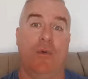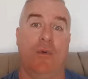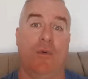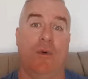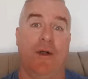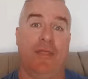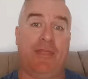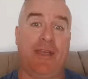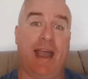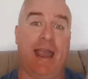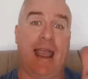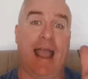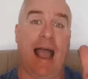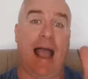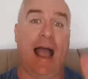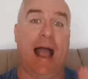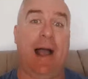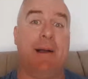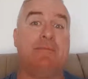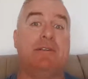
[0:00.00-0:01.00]
What they
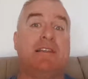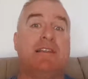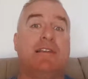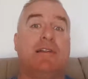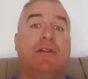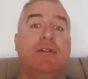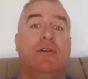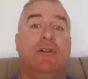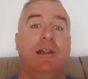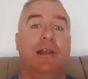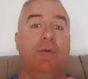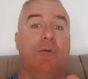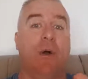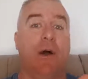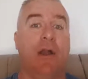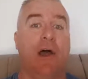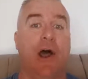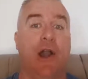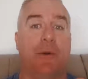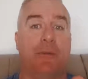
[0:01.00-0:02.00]
absolutely
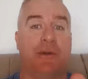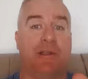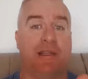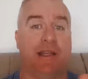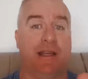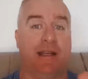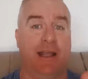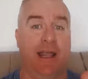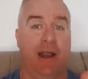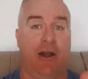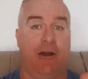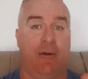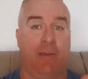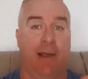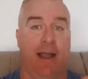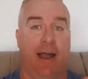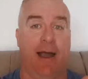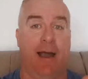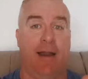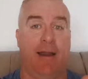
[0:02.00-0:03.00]
100% care
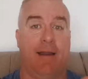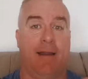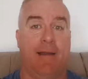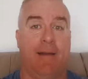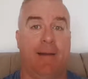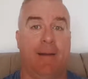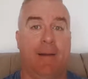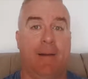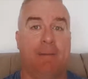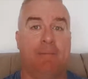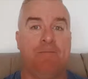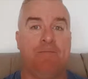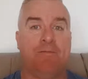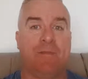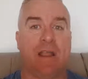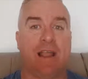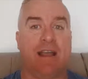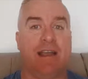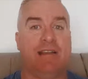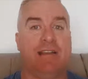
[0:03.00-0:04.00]
about
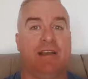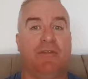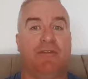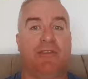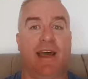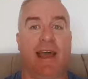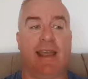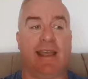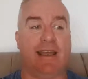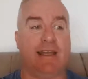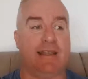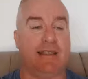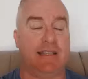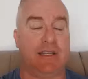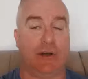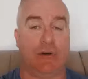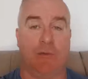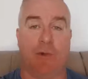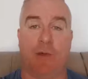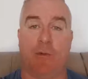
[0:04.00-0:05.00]
is if they can
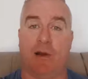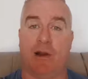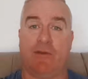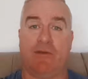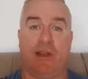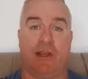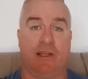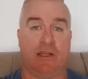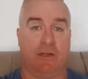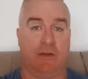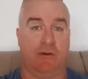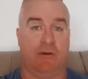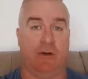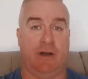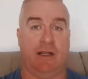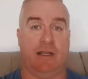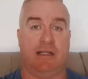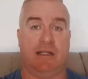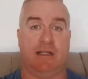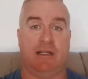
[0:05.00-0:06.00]
tell me one of their
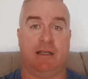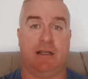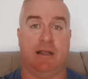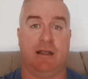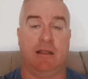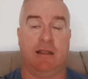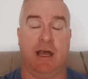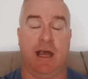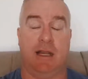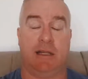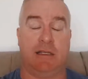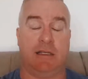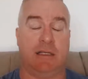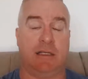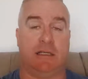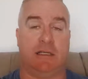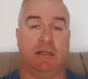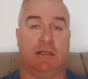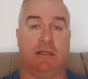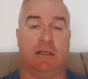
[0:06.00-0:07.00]
stories that
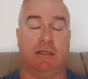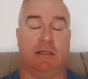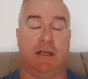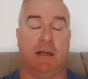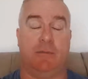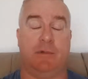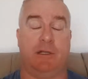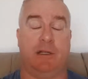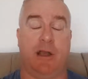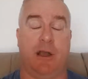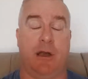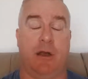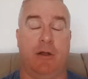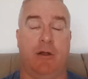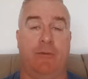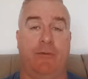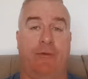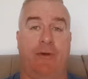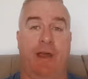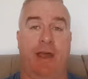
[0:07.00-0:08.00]
just seem to
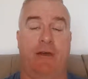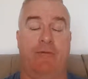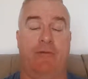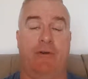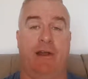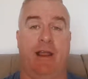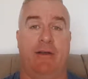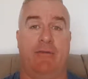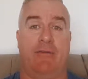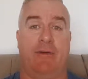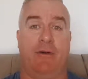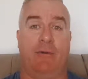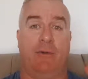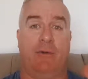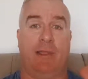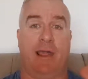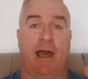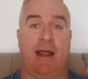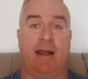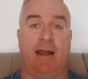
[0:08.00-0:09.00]
go forever and ever
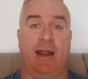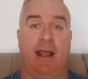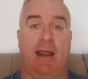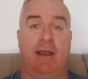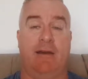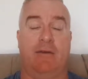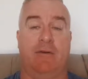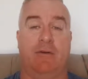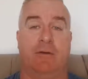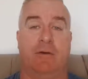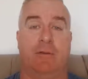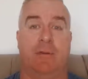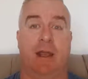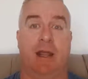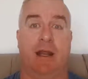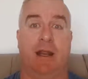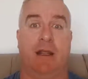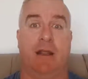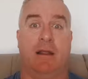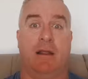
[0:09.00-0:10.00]
without an end or a
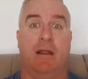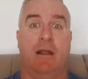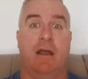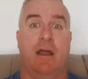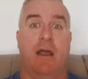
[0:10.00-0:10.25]
meaning.